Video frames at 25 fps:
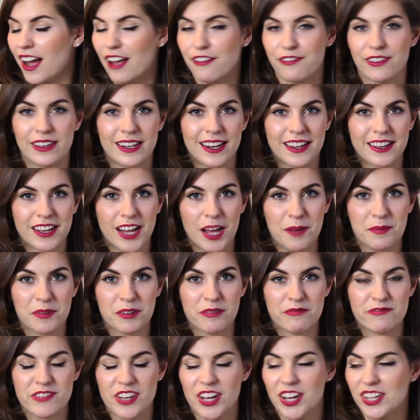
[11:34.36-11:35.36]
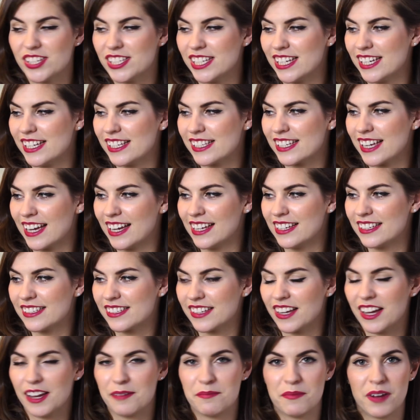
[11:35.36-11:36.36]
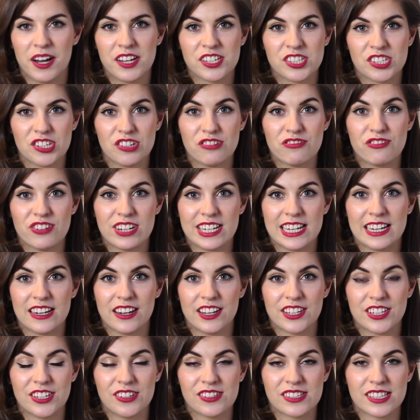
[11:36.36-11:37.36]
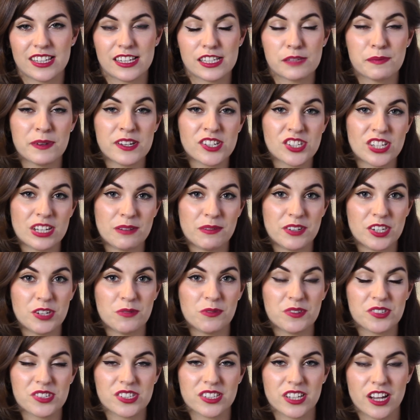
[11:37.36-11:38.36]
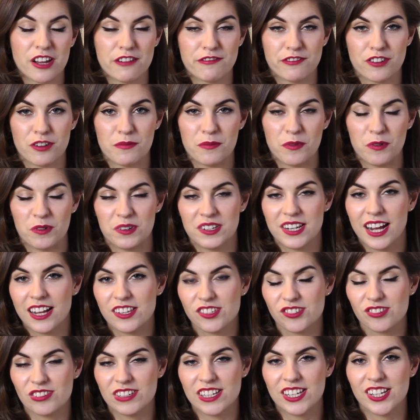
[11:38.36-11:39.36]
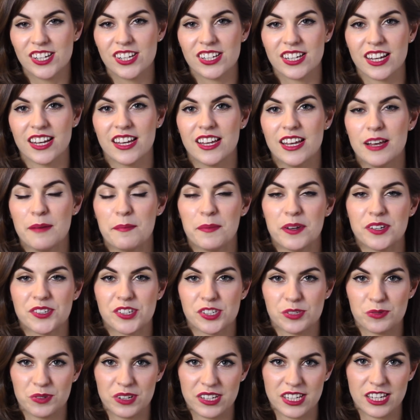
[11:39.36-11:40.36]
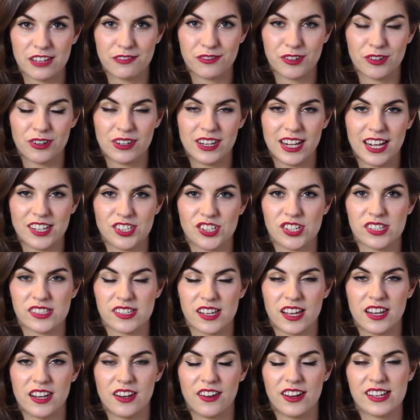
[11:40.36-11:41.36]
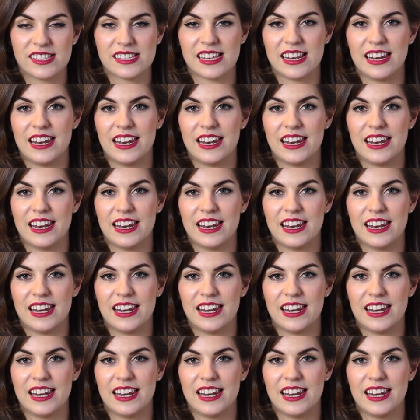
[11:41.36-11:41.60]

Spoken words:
I feel like I'm converted, and I do really like using it, especially when you want to go for a more natural look but you just want to give your lashes a nice